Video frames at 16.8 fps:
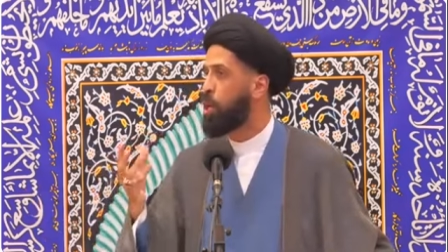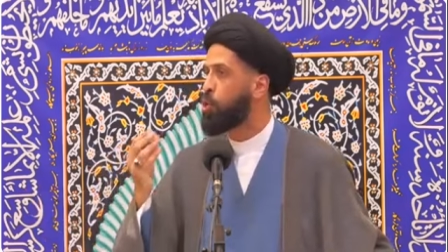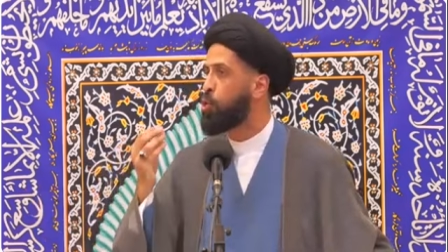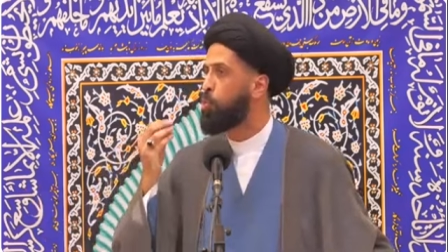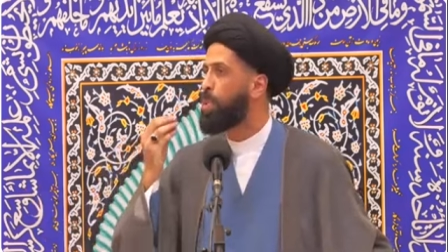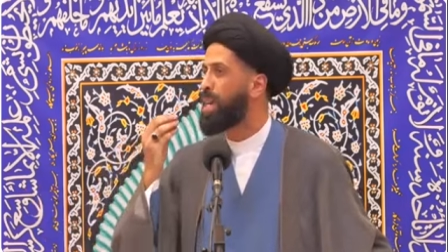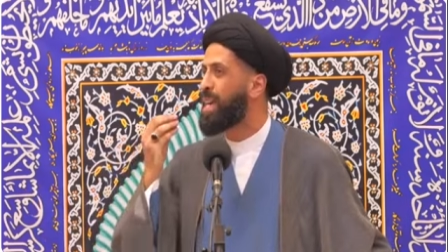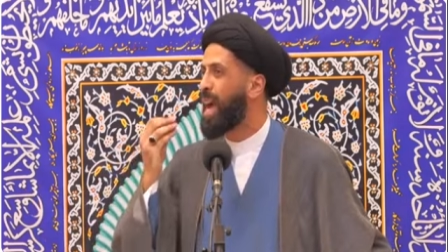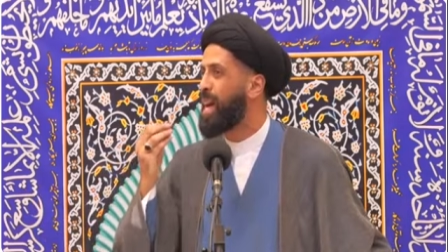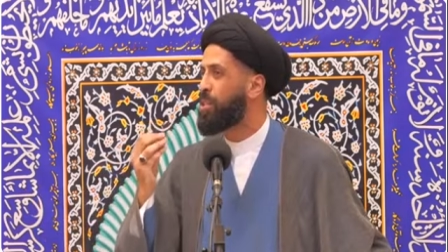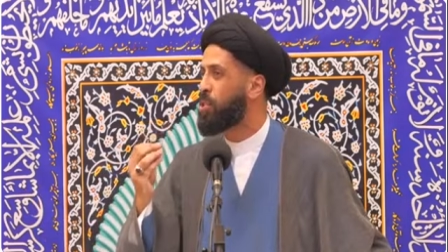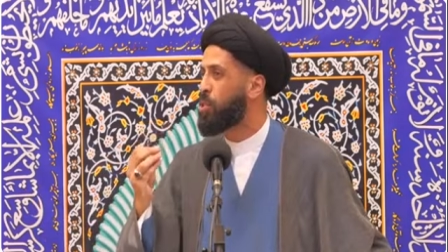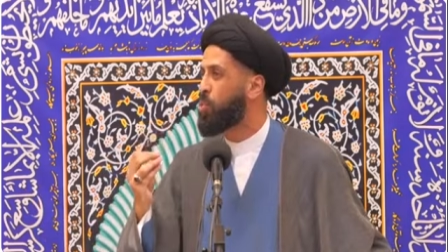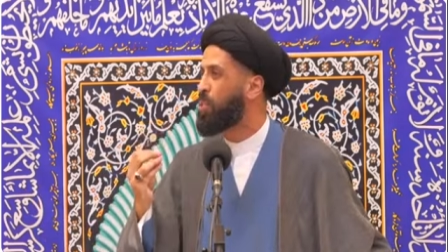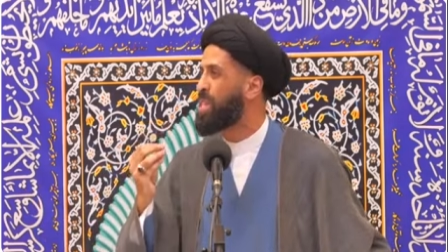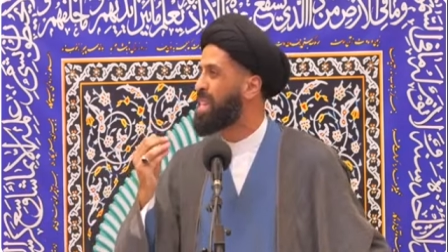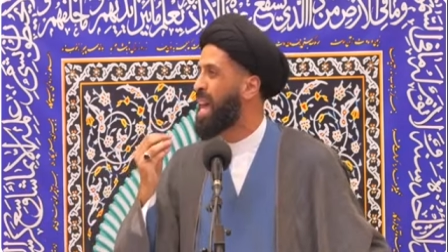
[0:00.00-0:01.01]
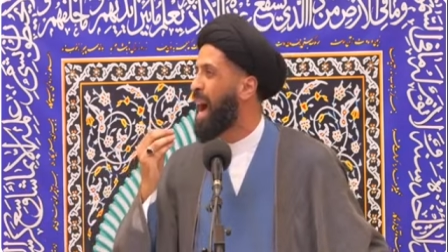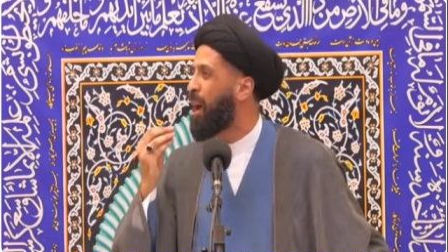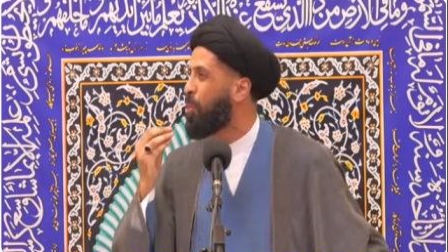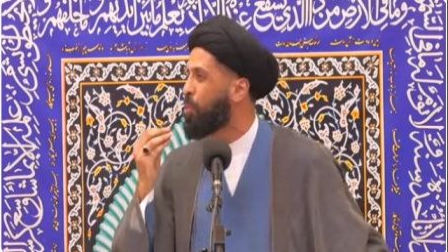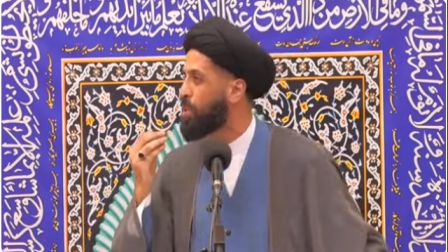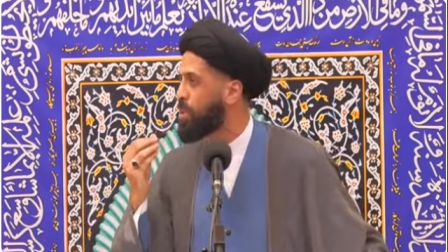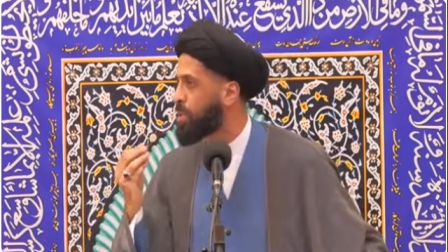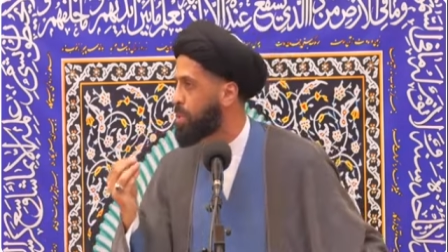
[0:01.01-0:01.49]
You began to
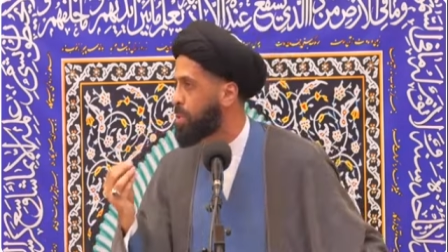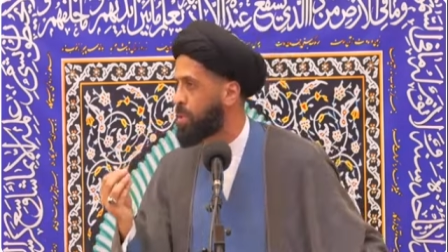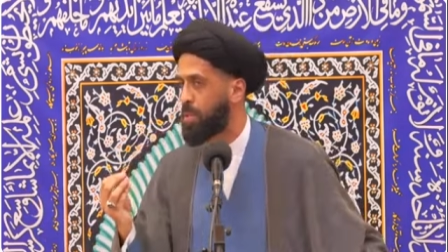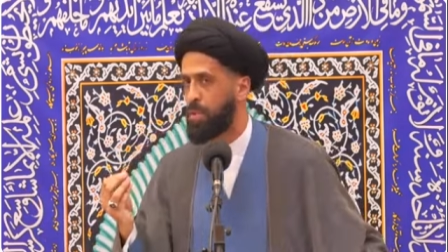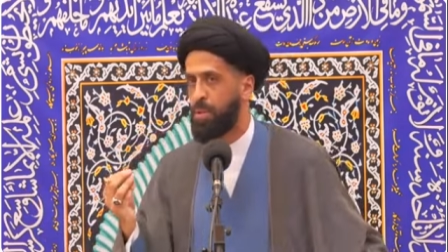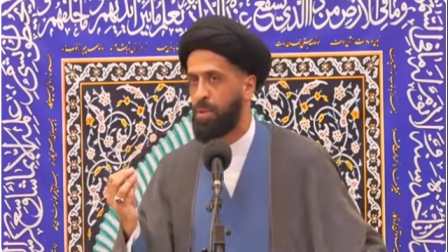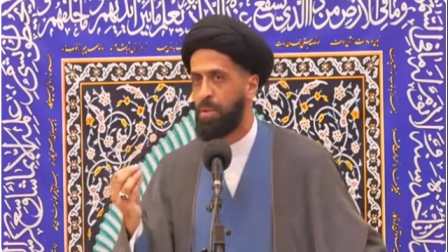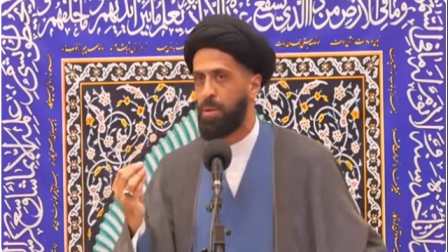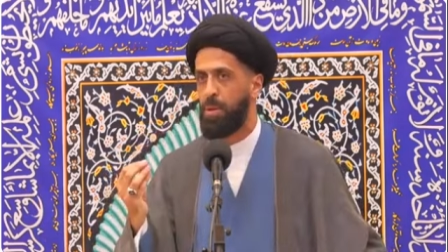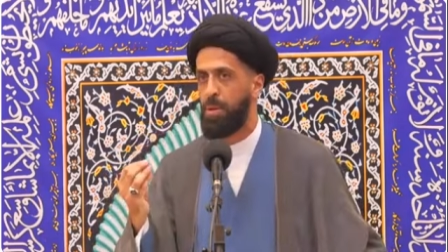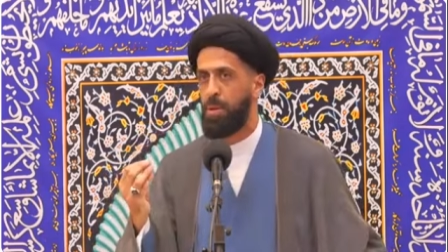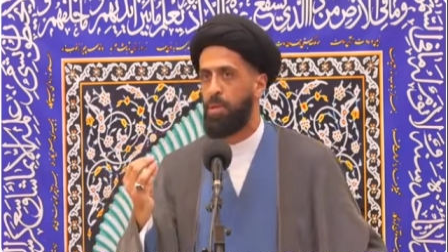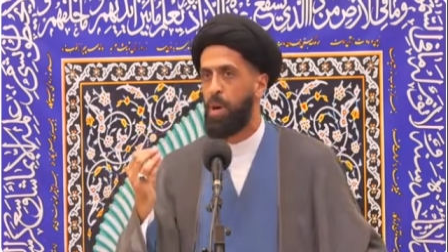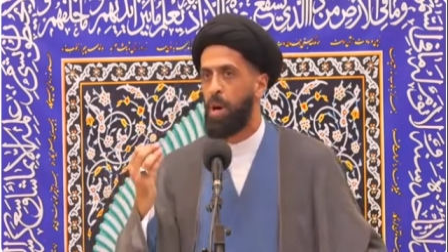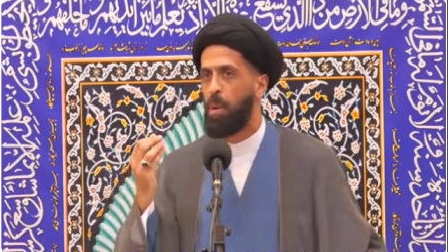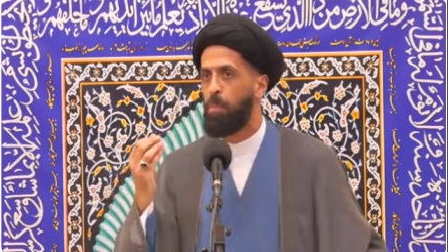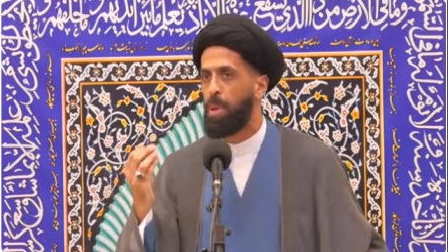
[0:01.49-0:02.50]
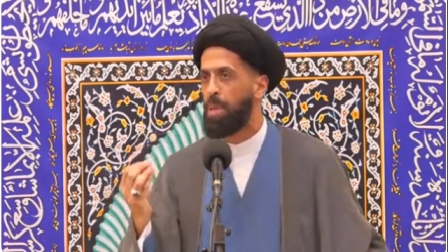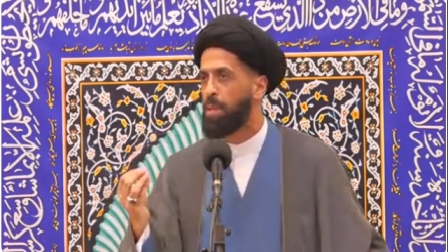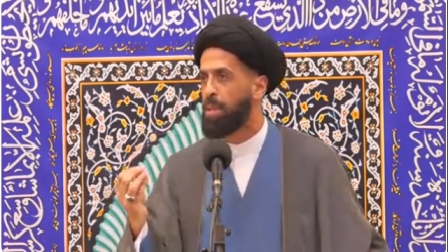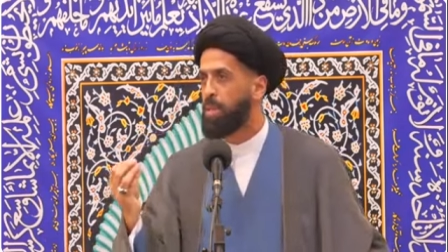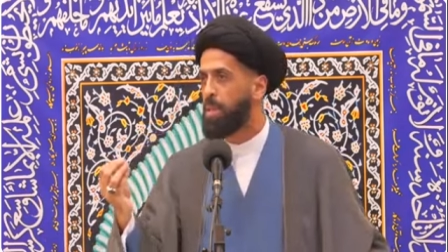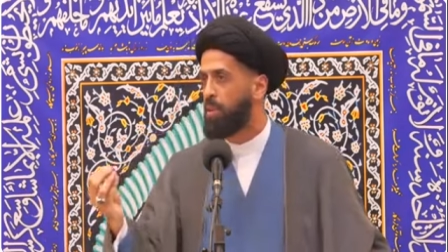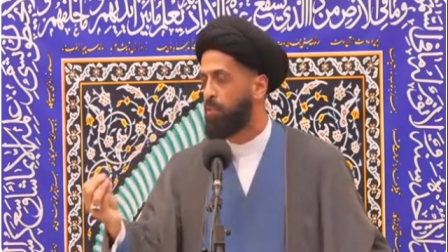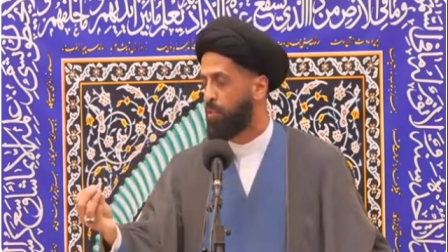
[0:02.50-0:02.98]
doubt the
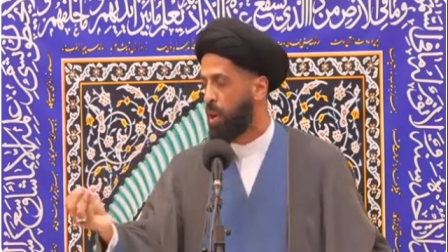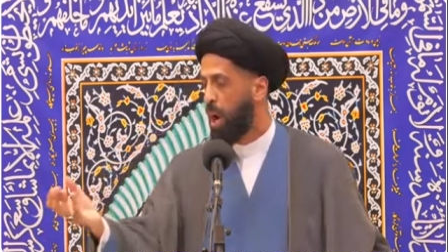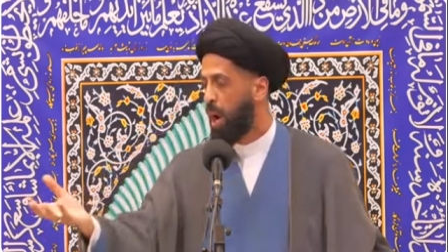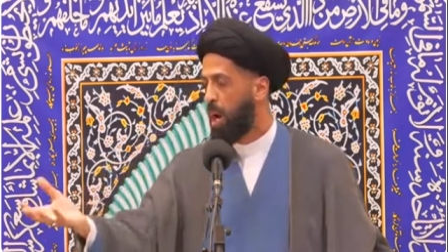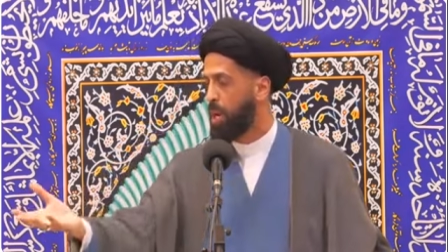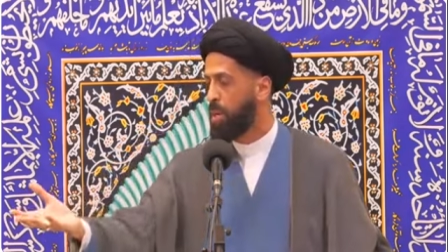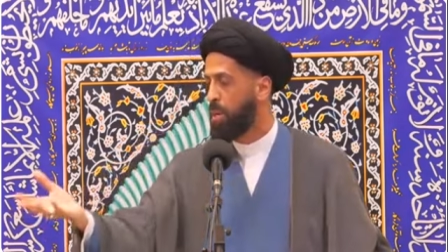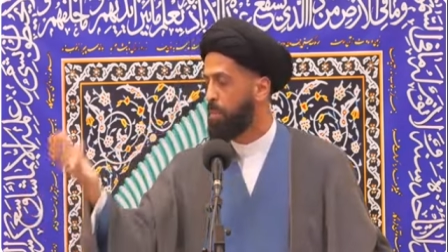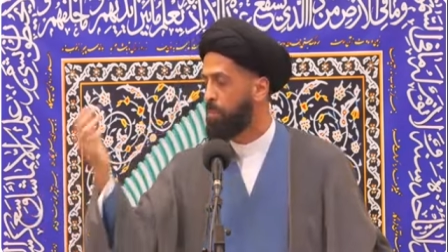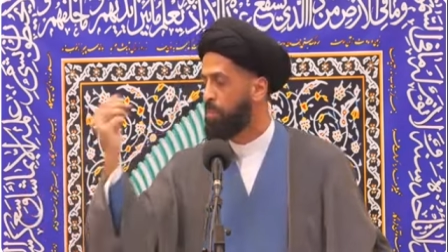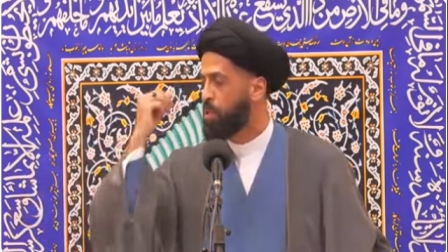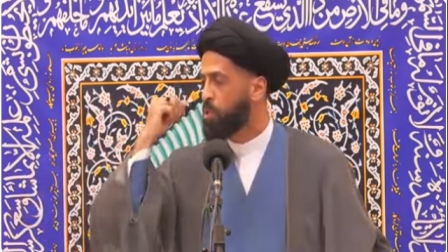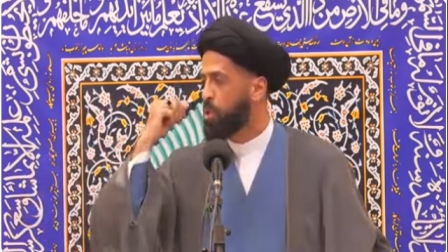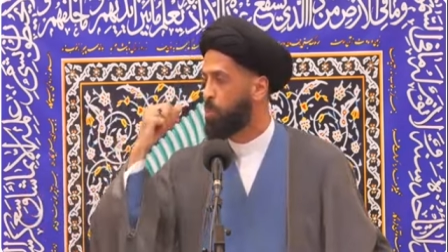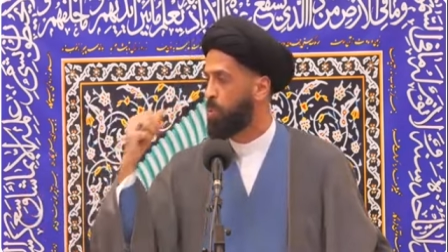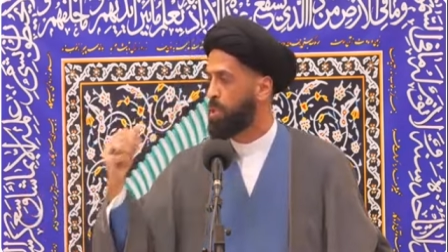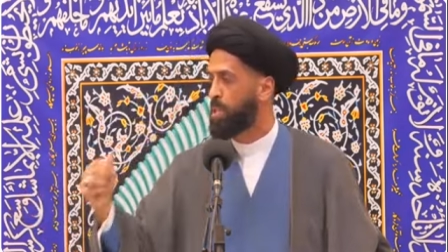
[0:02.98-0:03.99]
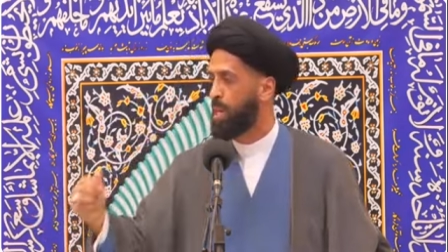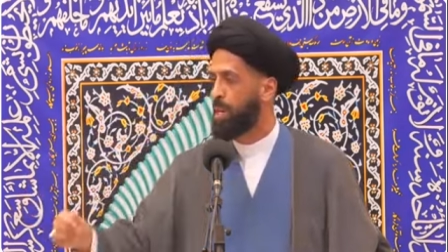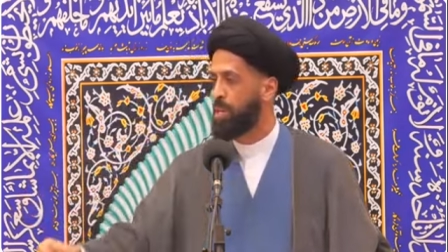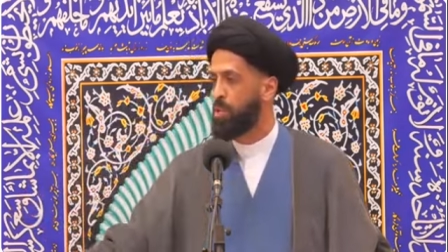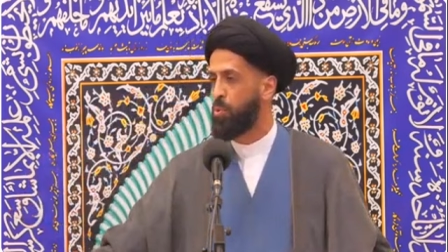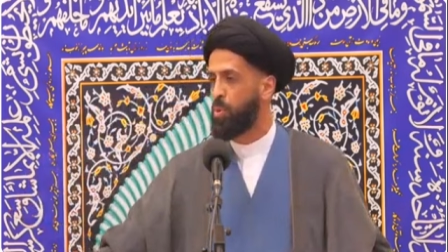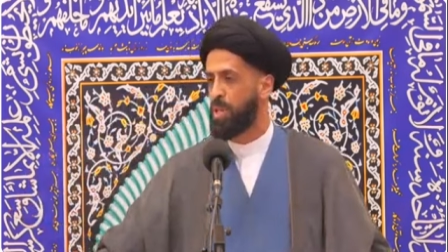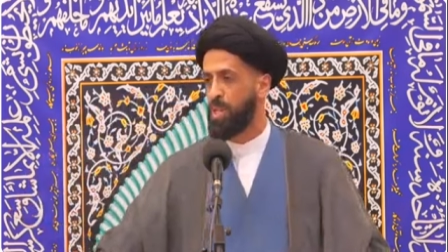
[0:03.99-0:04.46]
ability of God to
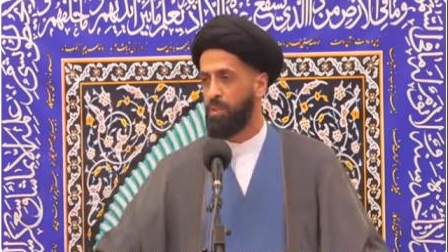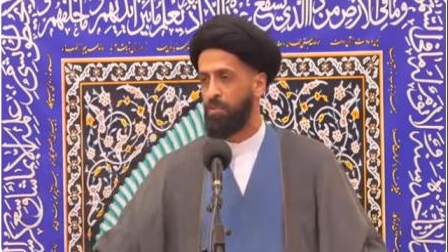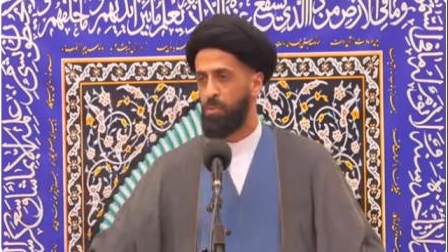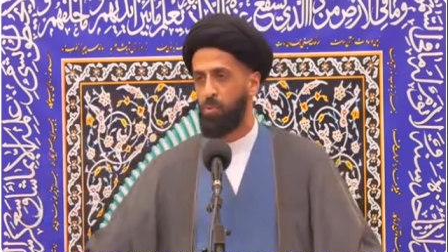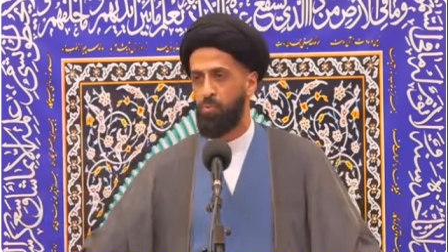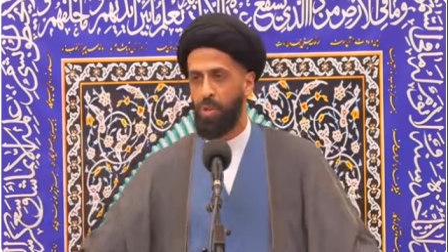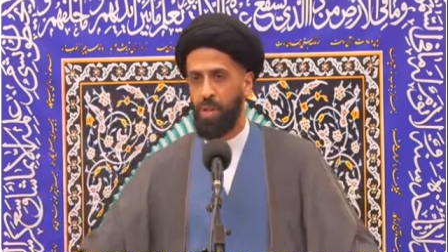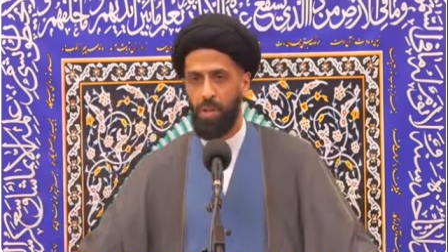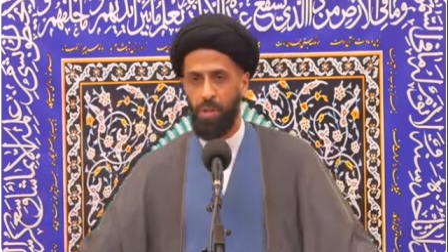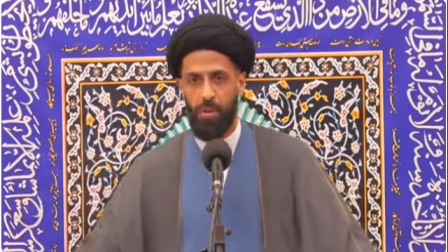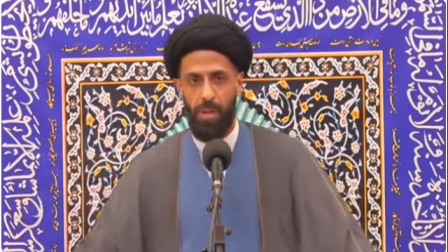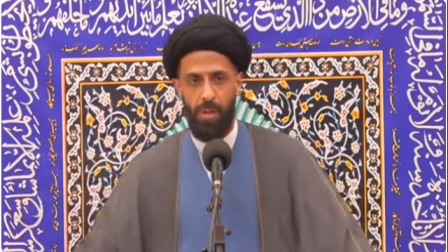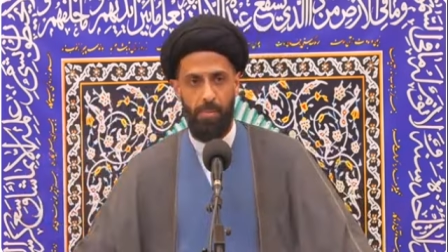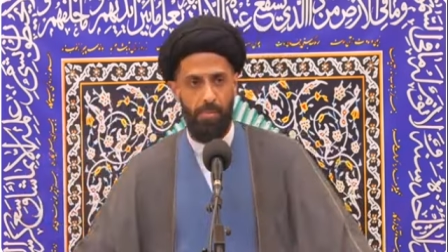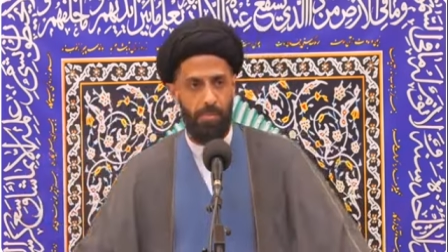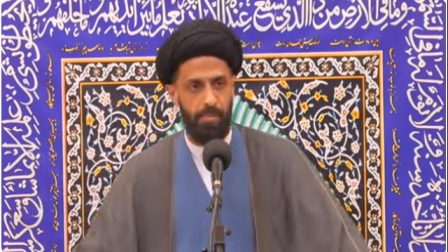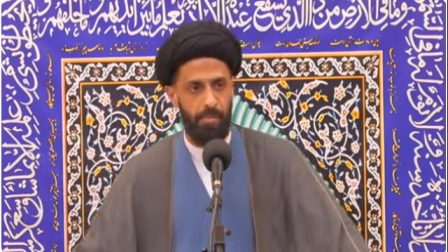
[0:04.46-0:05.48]
protect you and give you victory.